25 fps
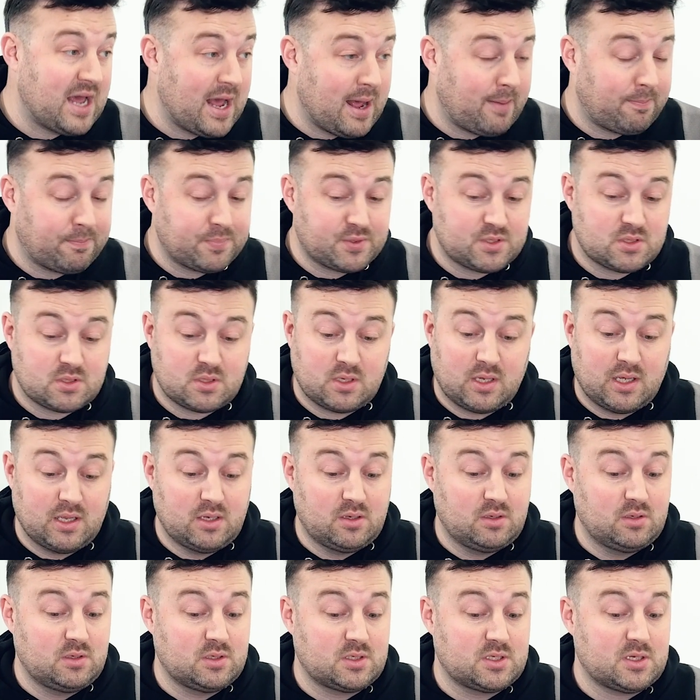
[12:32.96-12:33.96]
apps,
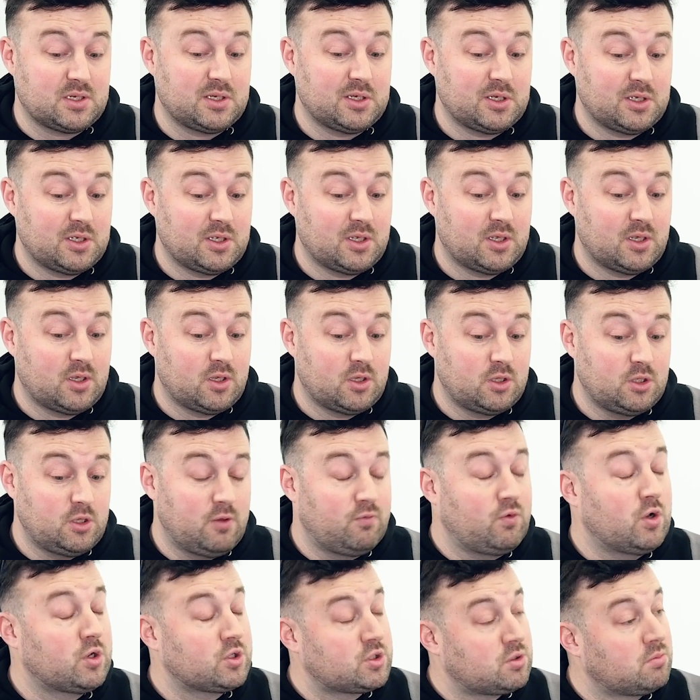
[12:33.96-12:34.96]
and
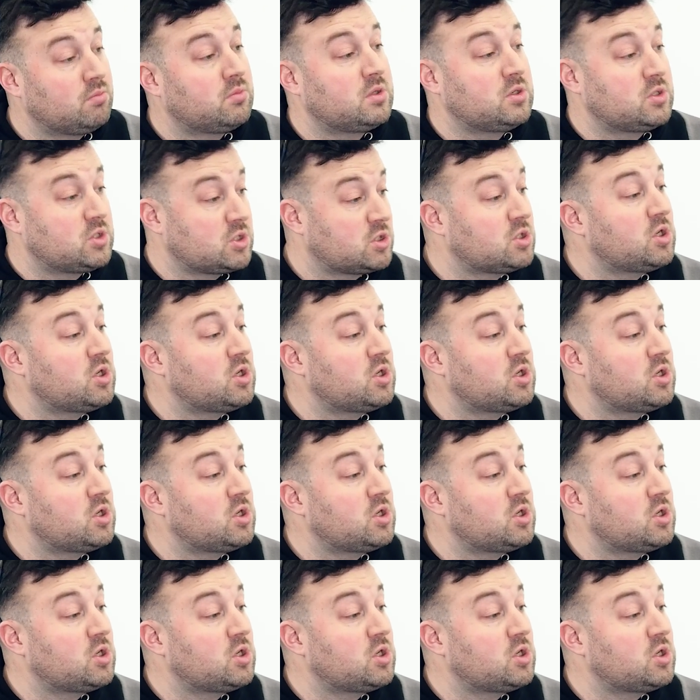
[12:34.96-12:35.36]
you've got something to